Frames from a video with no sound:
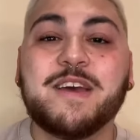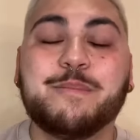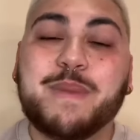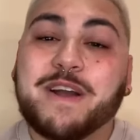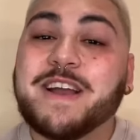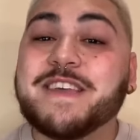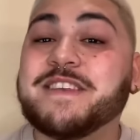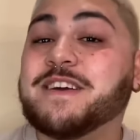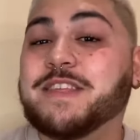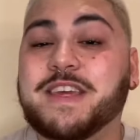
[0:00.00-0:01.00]
Merit is a
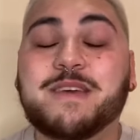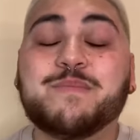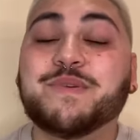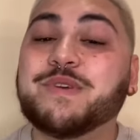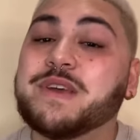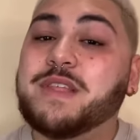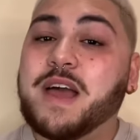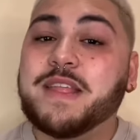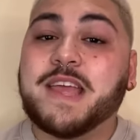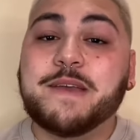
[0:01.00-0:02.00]
clean beauty
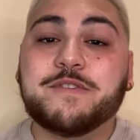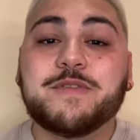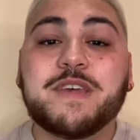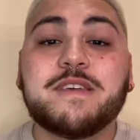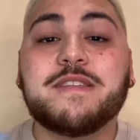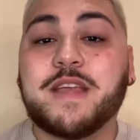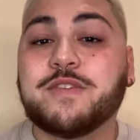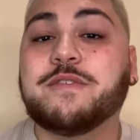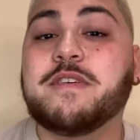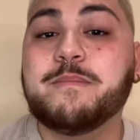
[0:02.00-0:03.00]
line that gives you the
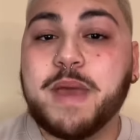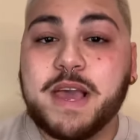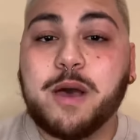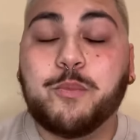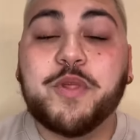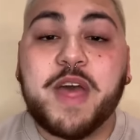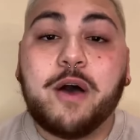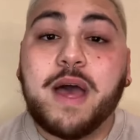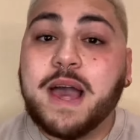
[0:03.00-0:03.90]
essentials of makeup without